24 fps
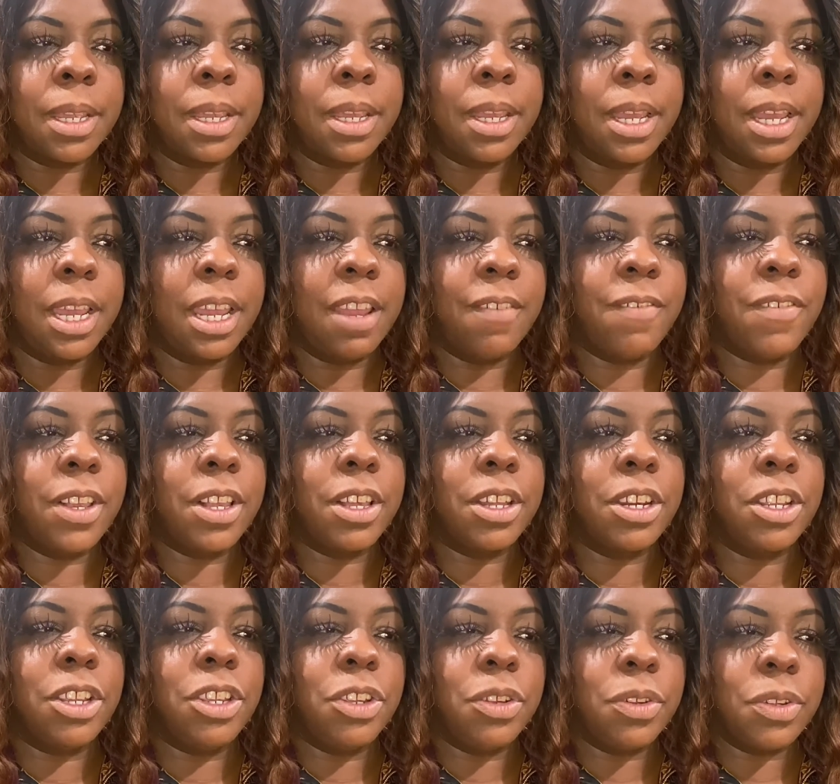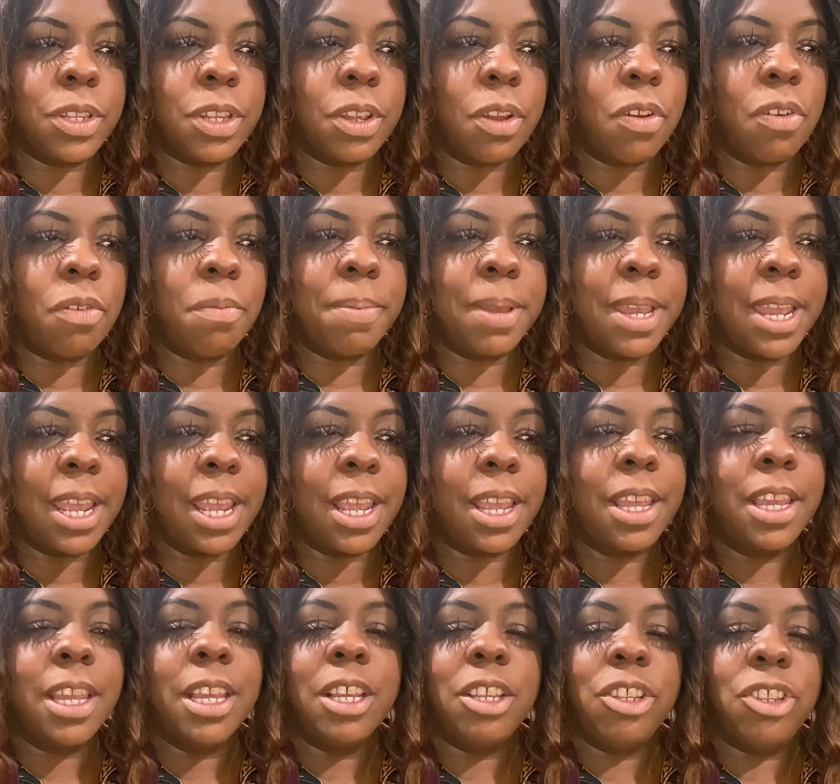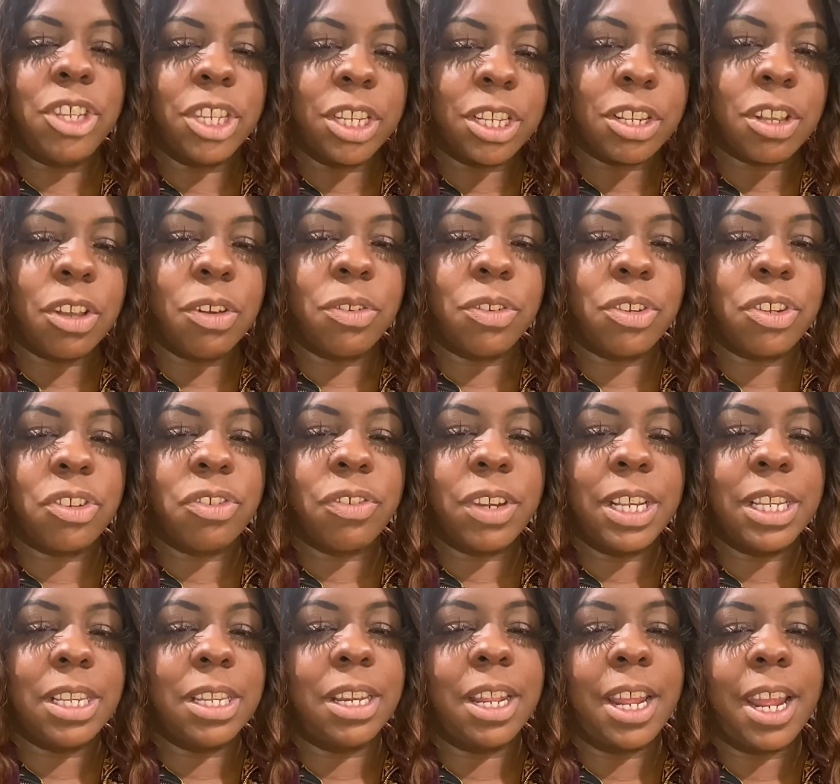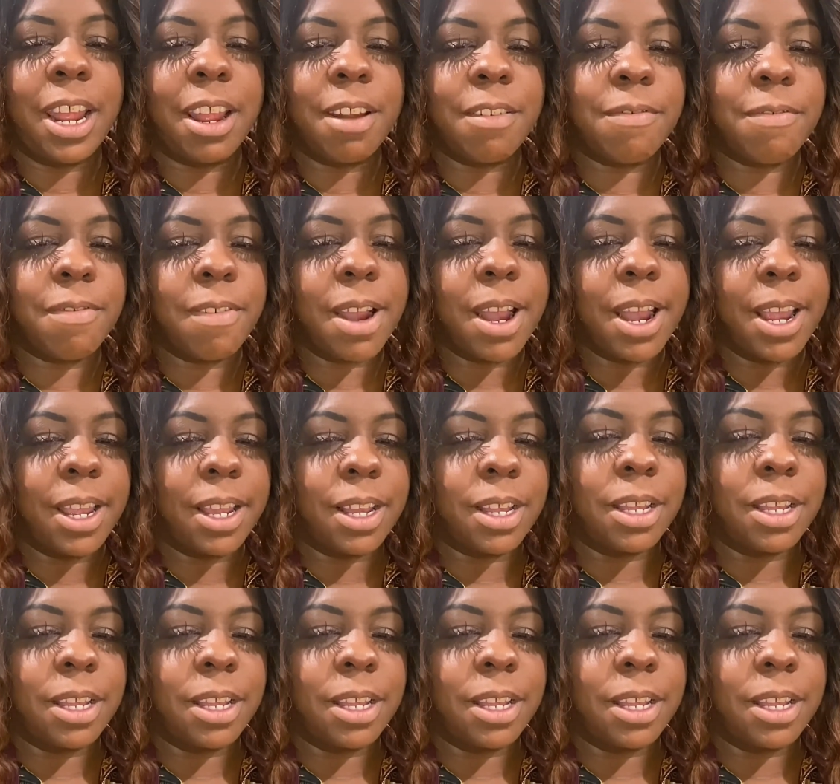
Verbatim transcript: if you're going to use the Old Bay, just go straight to the air fryer.